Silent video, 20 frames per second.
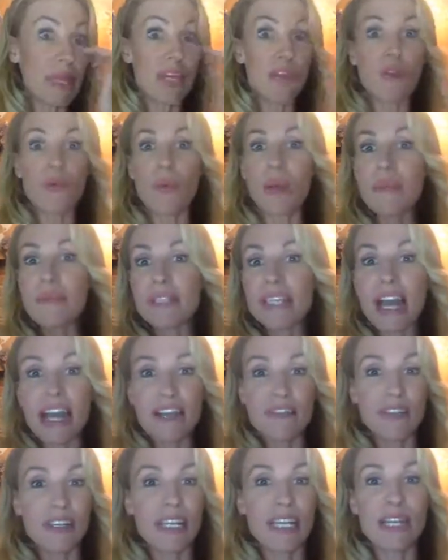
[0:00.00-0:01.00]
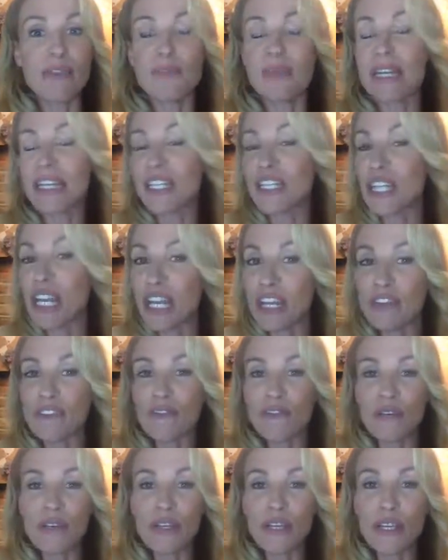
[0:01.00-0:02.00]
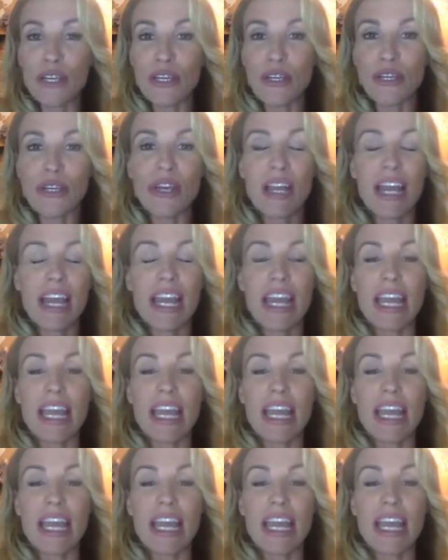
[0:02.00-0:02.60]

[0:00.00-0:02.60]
me your website if you need me to check it for you.